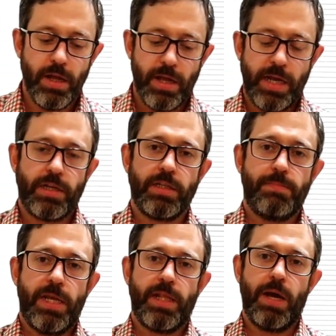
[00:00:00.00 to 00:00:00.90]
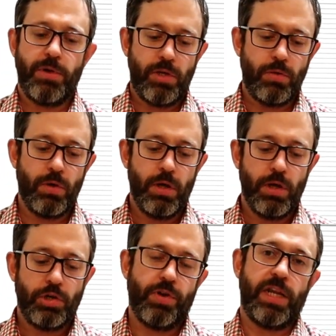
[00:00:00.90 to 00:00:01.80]
it does mean that when you
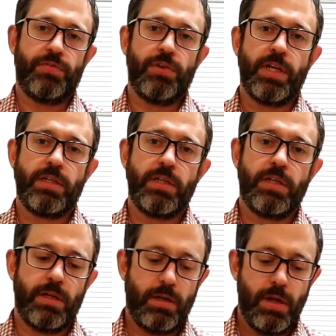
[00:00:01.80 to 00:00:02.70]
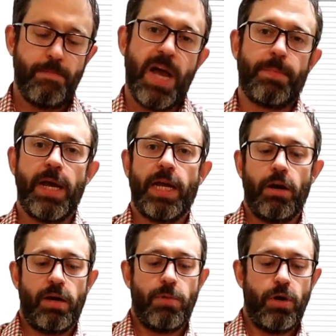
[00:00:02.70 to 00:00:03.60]
transfer this into backpack
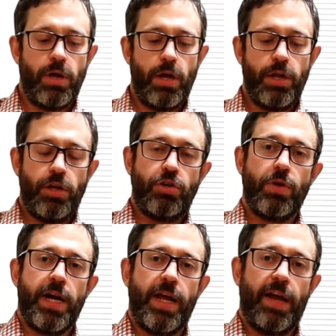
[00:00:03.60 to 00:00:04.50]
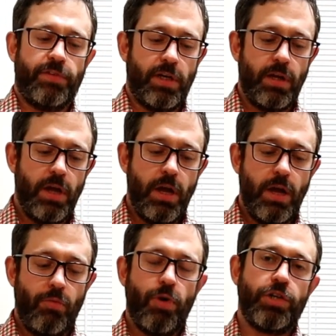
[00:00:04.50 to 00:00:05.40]
carry mode, you do kind of have to
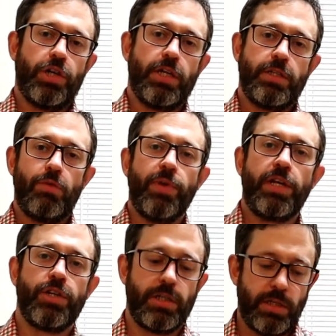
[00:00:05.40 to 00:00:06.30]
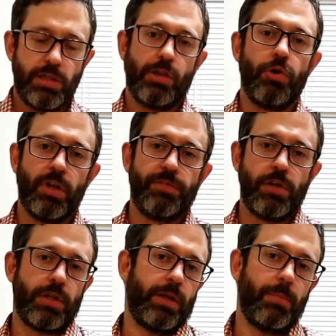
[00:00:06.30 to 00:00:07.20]
adjust and readjust these load
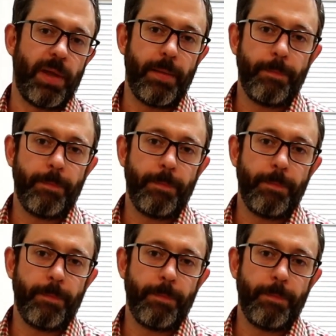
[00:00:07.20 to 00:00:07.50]
lifters a little bit.